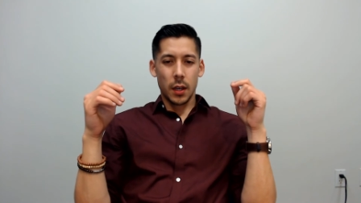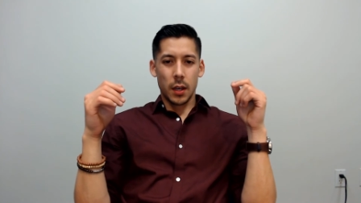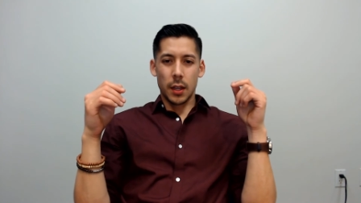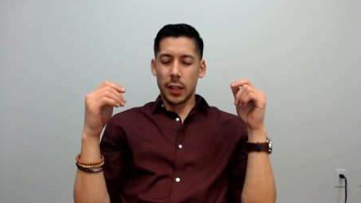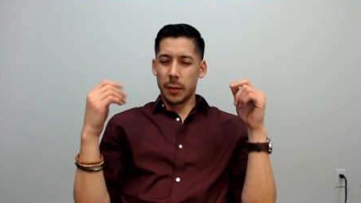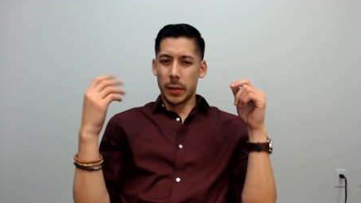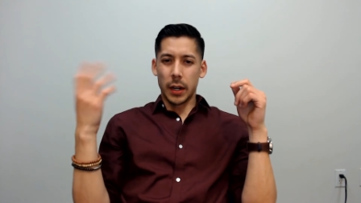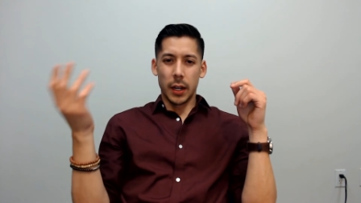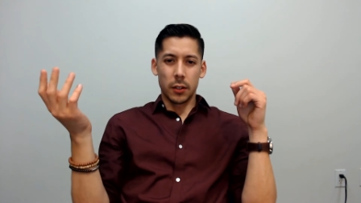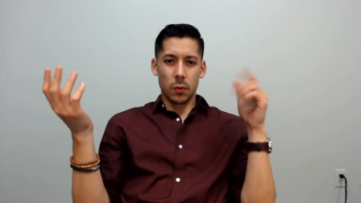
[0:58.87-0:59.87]
And they might
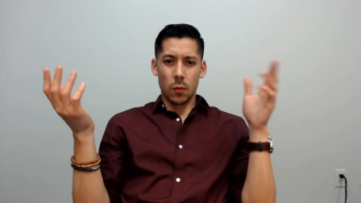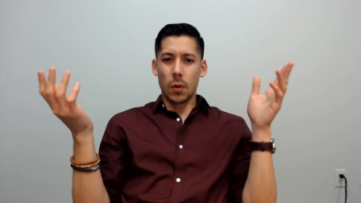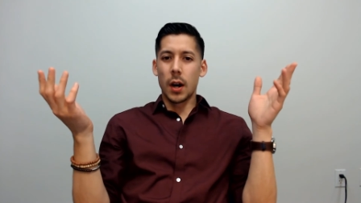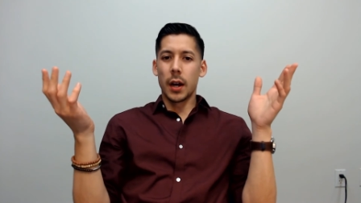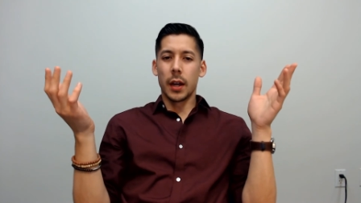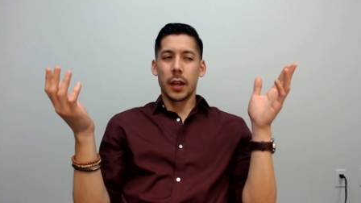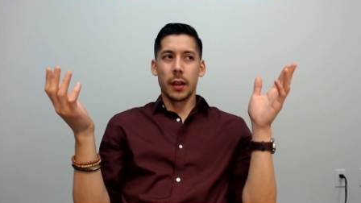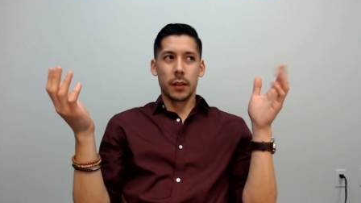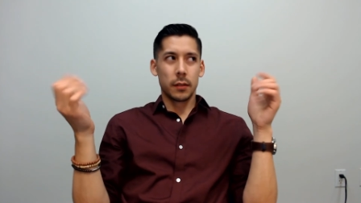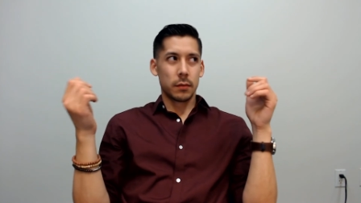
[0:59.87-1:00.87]
ask, why
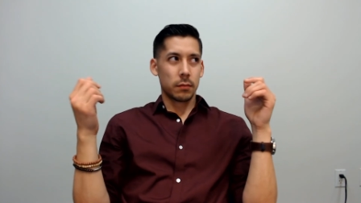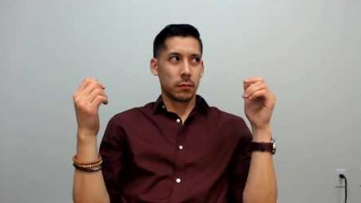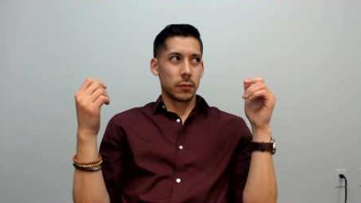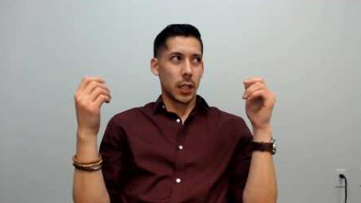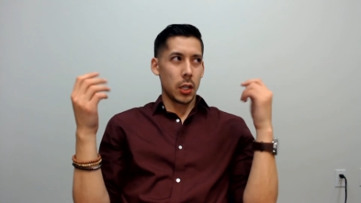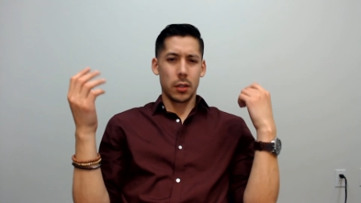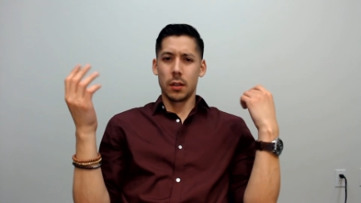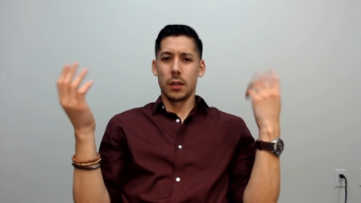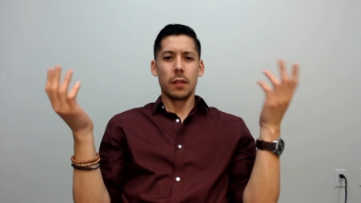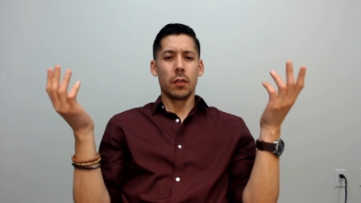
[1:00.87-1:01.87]
is there
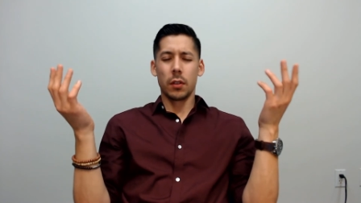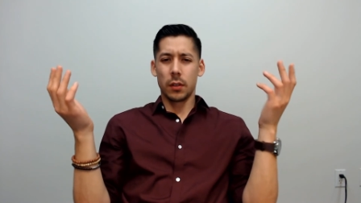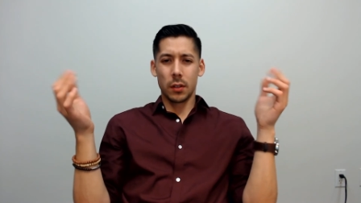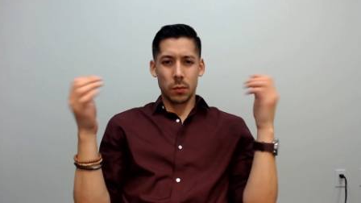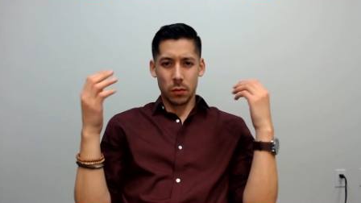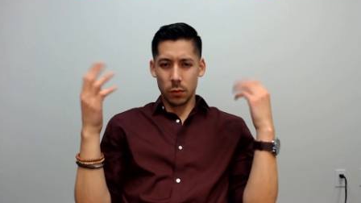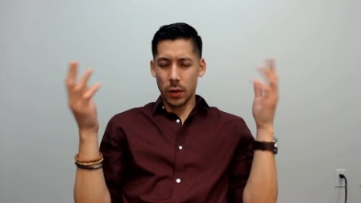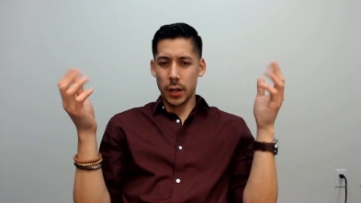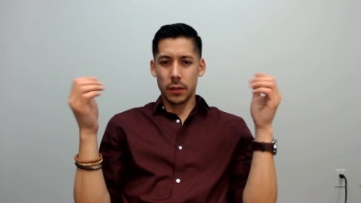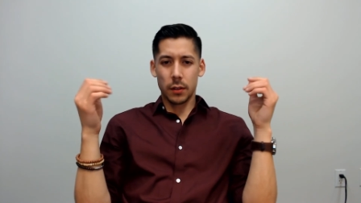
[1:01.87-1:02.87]
evil in this world? Why
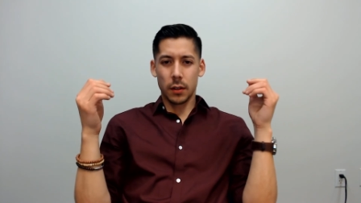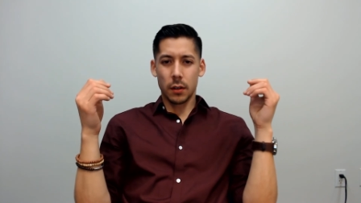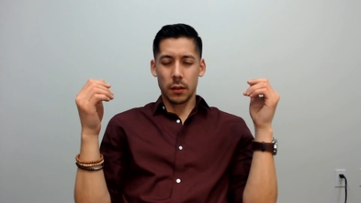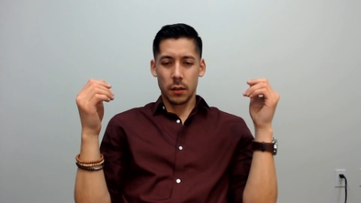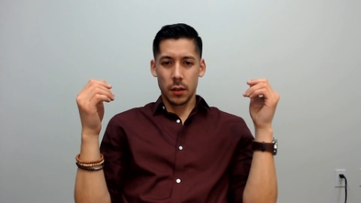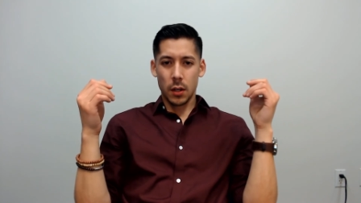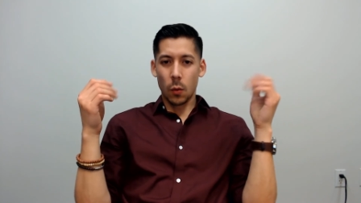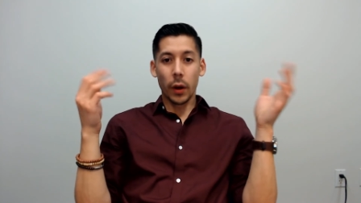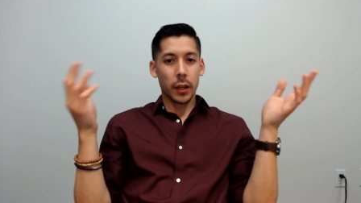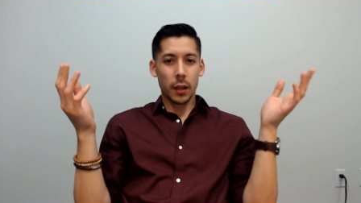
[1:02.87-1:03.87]
is there why
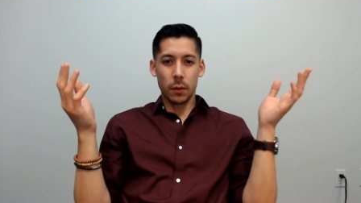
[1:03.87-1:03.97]
can't